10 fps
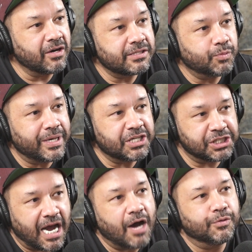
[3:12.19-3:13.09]
Because
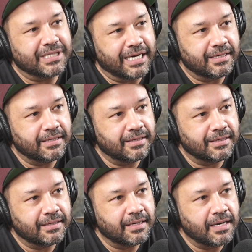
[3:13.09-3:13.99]
when the Shah was in,
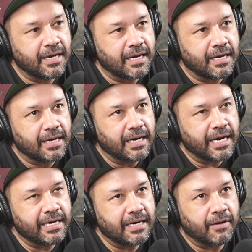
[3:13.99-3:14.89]

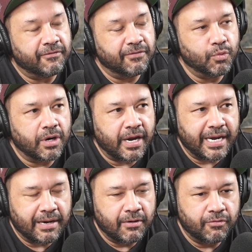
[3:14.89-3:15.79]
and from
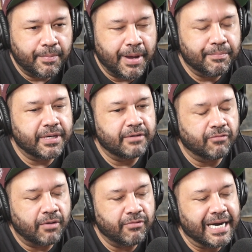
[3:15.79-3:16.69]
what I
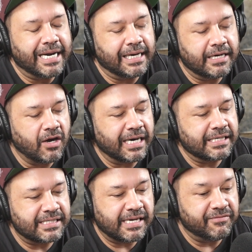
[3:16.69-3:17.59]
remembered reading in
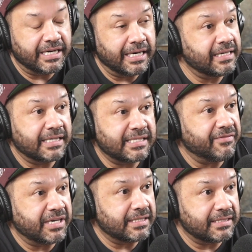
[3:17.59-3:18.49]
1970, in the
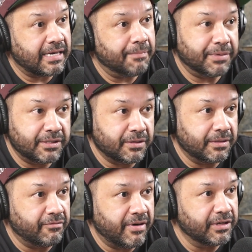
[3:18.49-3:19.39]
70s, up
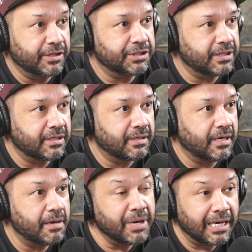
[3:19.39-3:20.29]
until the revolution,
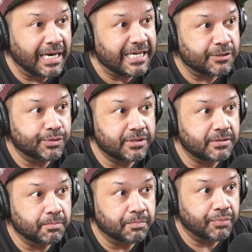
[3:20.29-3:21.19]
the Middle East
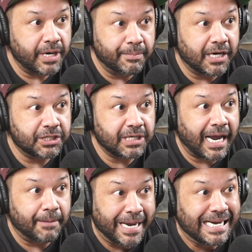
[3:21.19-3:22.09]
was pretty
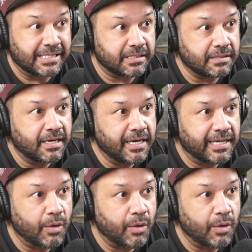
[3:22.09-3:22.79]
much at peace.